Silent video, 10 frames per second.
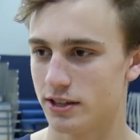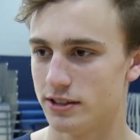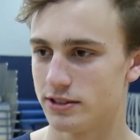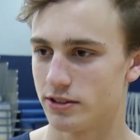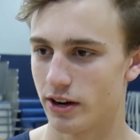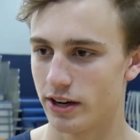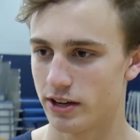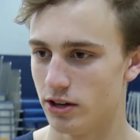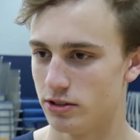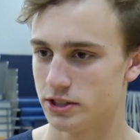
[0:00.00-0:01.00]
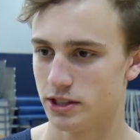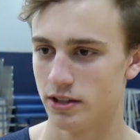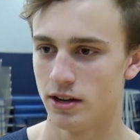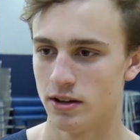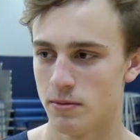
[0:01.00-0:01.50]
he's a great coach,
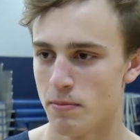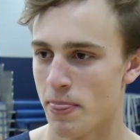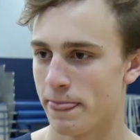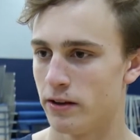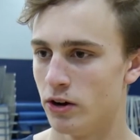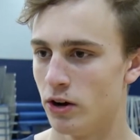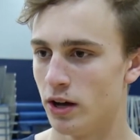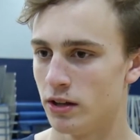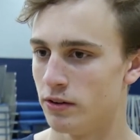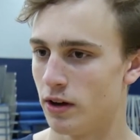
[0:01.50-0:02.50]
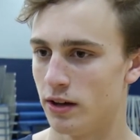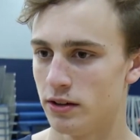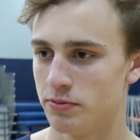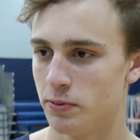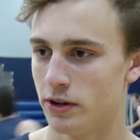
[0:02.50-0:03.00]
and you know, I love I
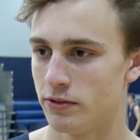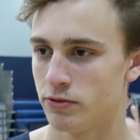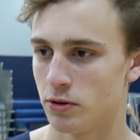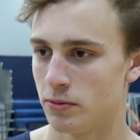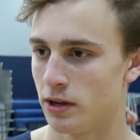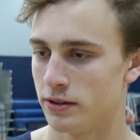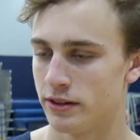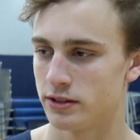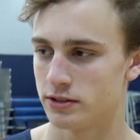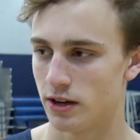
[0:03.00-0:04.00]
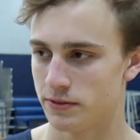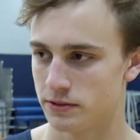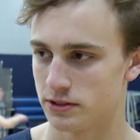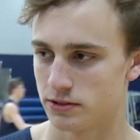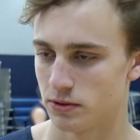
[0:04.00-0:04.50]
love playing for him. I think his
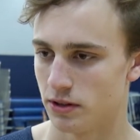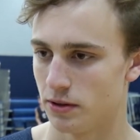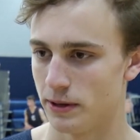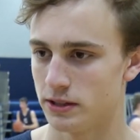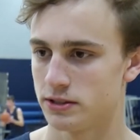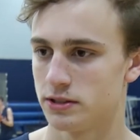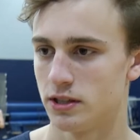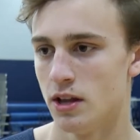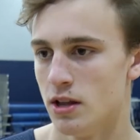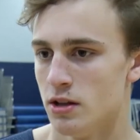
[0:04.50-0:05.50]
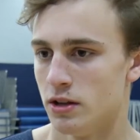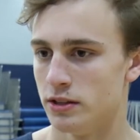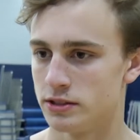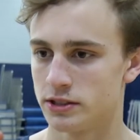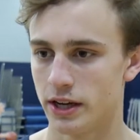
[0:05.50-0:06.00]
offense is one of the best in
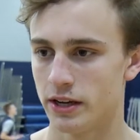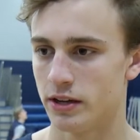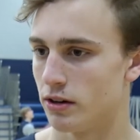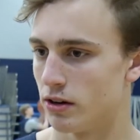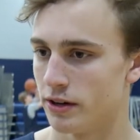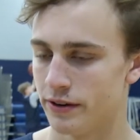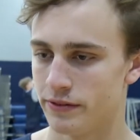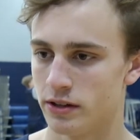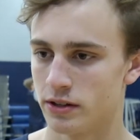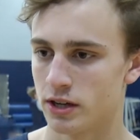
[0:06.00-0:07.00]
the state or even in the